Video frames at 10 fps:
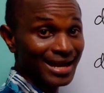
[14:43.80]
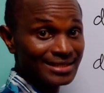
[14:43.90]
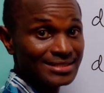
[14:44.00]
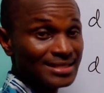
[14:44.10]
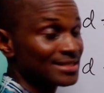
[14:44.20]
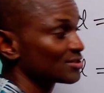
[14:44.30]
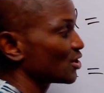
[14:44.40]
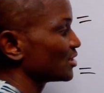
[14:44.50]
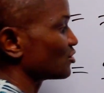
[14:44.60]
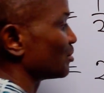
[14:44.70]
x is
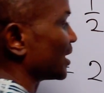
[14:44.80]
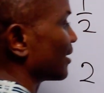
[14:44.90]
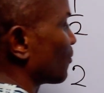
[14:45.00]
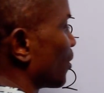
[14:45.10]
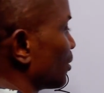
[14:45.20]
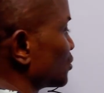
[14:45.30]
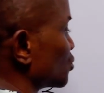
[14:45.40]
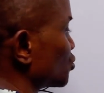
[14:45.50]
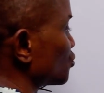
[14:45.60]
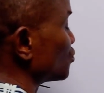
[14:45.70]
going to be equal
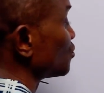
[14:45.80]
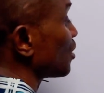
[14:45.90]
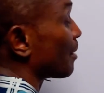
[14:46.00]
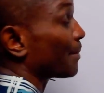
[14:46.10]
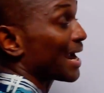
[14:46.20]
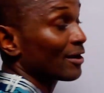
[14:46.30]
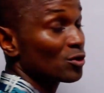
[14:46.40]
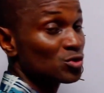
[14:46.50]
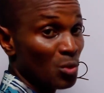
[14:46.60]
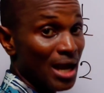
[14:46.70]
to 2
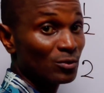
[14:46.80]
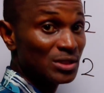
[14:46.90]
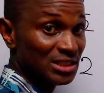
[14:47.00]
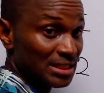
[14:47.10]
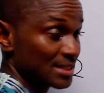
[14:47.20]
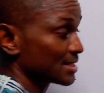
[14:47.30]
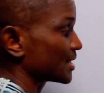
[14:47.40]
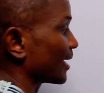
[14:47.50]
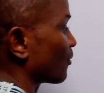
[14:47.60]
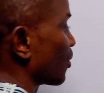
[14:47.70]
minus 1, which
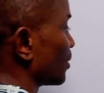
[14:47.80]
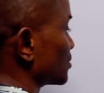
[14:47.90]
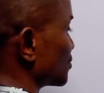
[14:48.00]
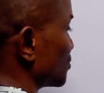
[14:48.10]
is equal